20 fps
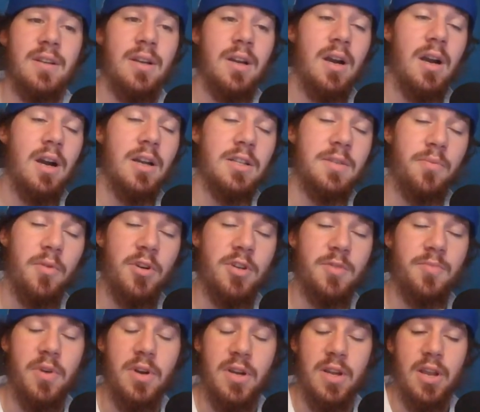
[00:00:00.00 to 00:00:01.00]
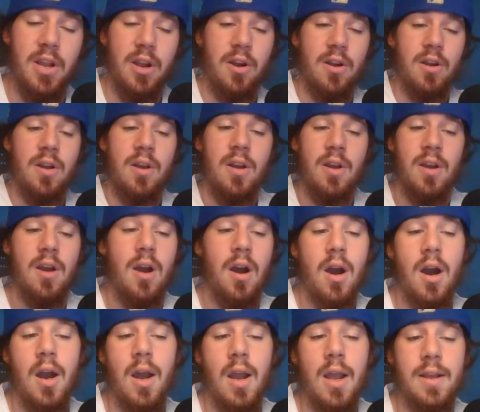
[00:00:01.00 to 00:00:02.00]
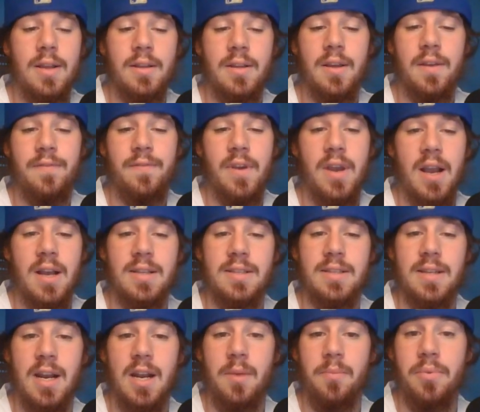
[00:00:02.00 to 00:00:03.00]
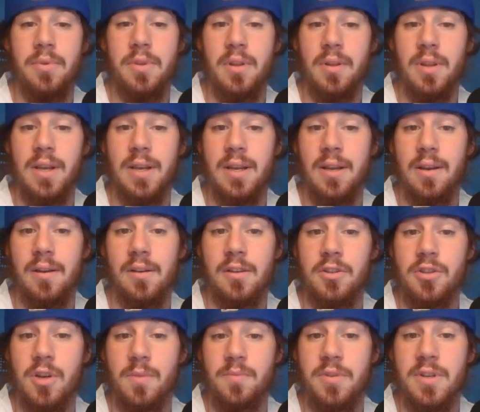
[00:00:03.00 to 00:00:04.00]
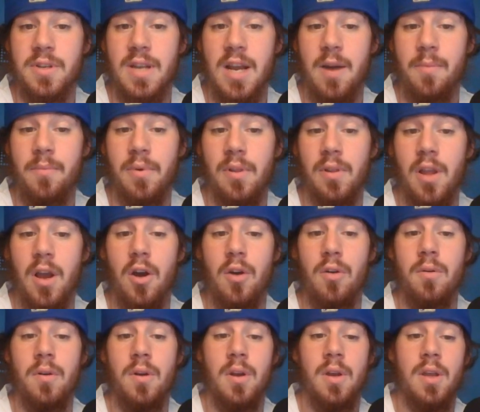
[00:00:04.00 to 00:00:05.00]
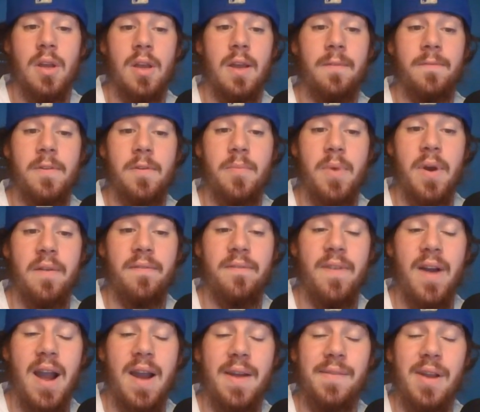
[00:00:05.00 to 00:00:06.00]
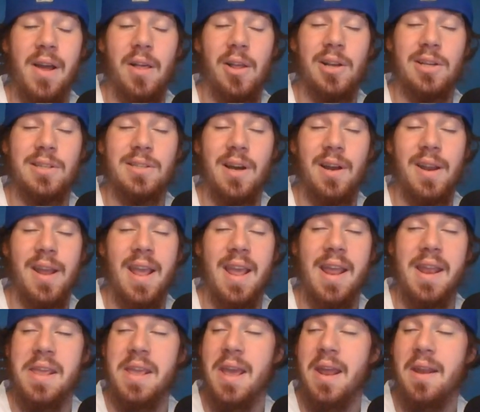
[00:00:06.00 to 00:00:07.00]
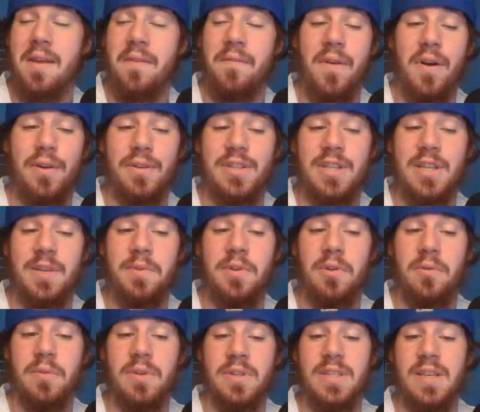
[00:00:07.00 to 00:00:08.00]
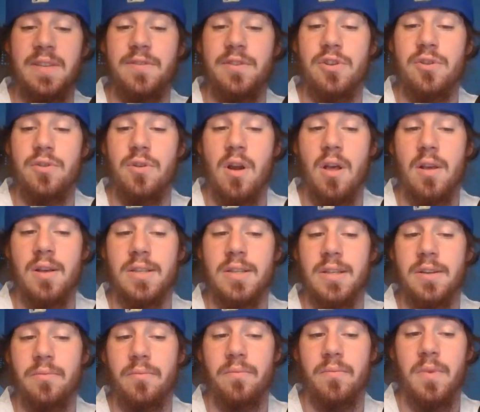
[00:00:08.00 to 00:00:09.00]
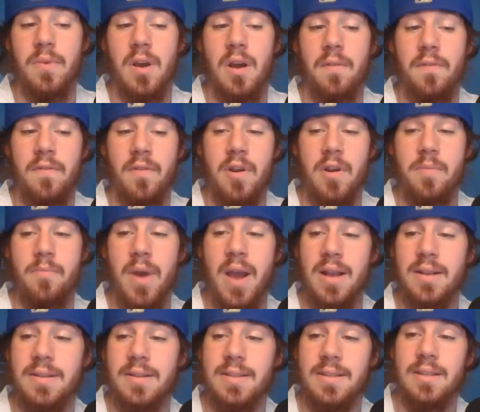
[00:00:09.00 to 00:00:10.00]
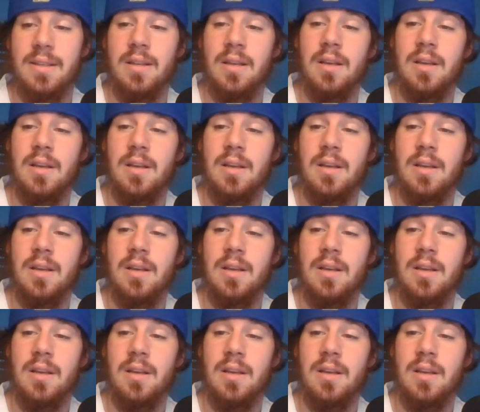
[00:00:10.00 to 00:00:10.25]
Sportsbook here. If you guys sign up with the link in the description down below, if you bet $5 on any NFL team, you'll receive $200 in free bets.